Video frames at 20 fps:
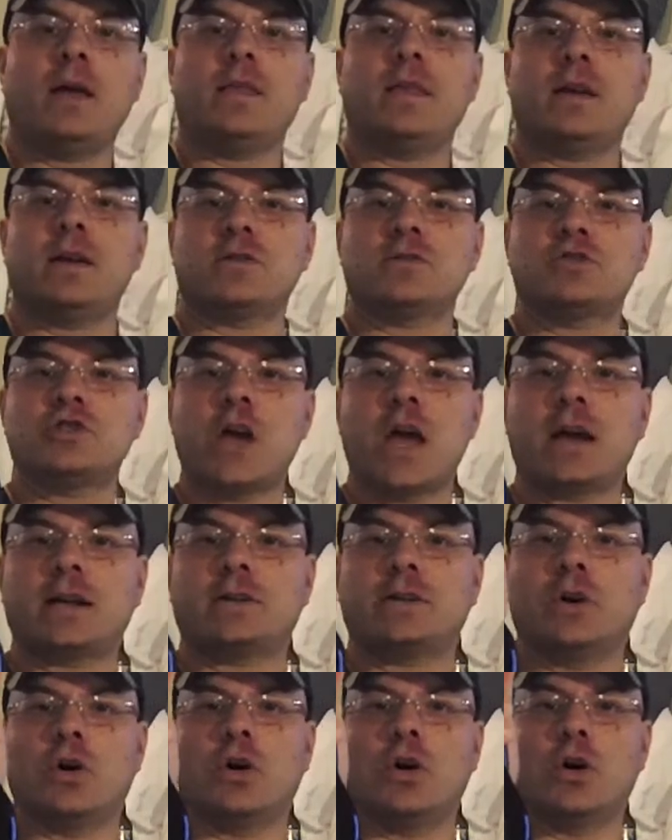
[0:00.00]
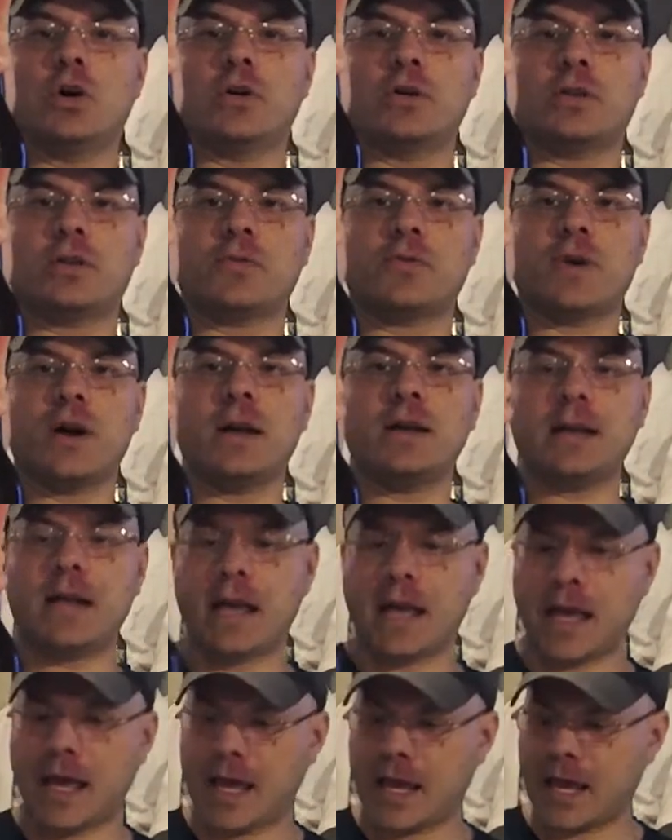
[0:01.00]
There's Jack D'Or on the front,
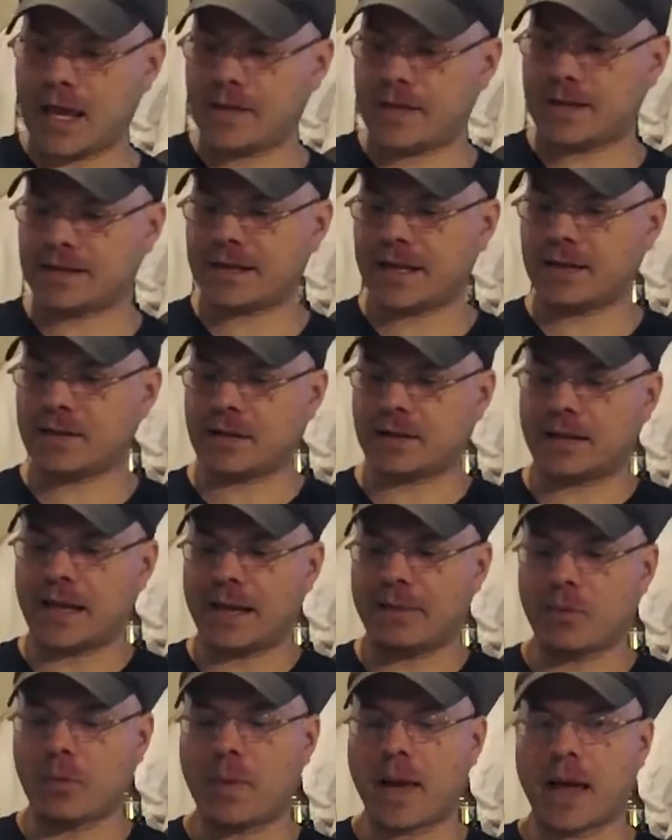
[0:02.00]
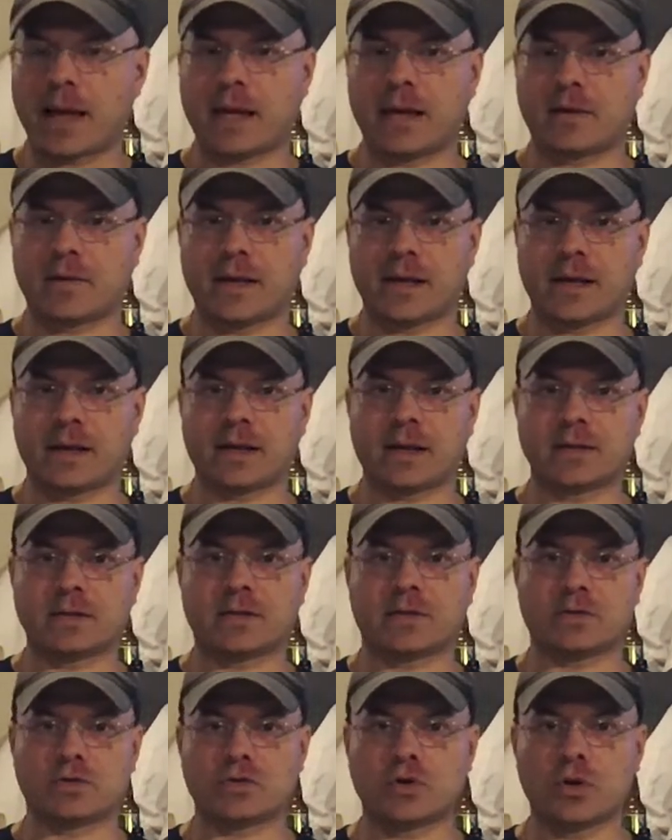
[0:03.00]
and they say on the label back here, they got a nice little